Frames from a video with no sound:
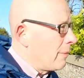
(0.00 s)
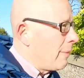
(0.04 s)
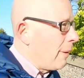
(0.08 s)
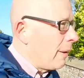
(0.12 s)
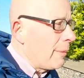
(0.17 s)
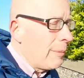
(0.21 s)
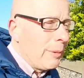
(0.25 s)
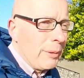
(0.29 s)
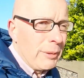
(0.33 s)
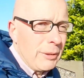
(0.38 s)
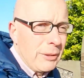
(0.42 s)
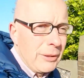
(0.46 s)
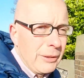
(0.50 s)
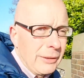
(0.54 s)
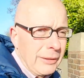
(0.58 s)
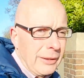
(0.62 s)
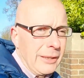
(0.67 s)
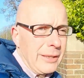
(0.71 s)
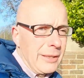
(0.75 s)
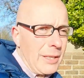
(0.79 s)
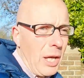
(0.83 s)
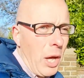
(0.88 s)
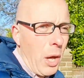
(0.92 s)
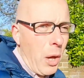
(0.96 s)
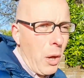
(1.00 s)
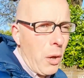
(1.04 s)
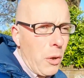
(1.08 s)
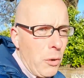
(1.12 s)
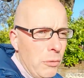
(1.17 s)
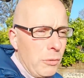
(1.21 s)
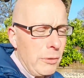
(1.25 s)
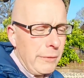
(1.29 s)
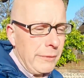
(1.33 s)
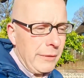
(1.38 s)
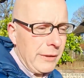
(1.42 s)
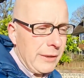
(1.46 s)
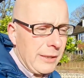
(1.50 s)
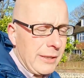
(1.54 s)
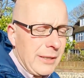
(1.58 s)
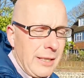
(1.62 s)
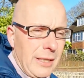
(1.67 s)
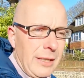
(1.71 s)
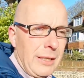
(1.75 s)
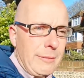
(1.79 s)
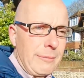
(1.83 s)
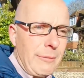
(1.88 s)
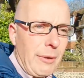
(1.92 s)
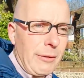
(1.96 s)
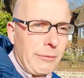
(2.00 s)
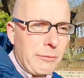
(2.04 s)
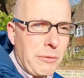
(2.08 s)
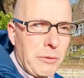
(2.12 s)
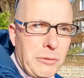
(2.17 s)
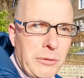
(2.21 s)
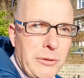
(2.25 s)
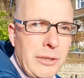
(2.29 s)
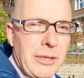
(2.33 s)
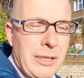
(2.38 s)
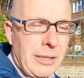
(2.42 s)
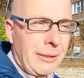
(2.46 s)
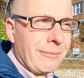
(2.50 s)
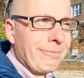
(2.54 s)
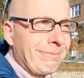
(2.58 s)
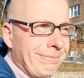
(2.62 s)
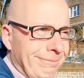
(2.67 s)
people in the whole of this time I've walked.